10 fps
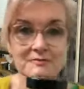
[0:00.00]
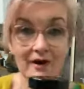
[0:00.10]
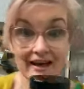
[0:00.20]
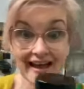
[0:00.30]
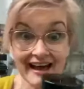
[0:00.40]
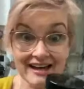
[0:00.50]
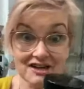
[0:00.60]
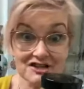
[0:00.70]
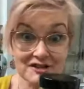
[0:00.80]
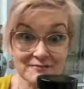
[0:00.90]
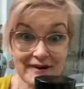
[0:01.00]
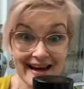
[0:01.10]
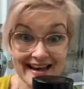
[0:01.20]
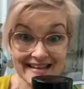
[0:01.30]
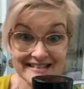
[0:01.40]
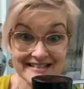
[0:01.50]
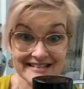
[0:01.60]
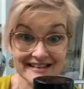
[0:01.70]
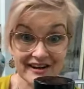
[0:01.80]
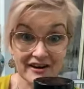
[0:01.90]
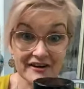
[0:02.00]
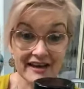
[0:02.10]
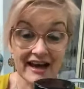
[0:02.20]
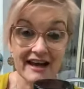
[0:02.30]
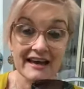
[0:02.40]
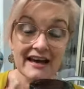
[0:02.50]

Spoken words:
my Asian paste. Okay.